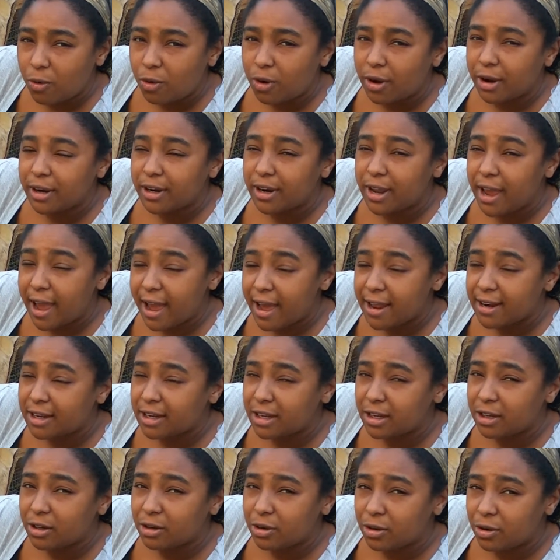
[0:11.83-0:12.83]
on how to
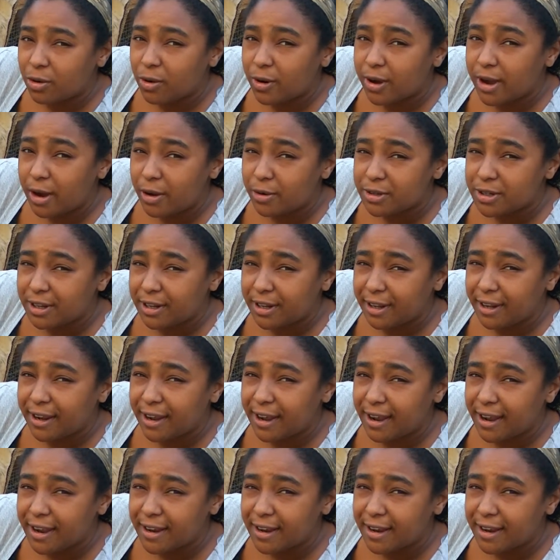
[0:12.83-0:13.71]
get your quail to lay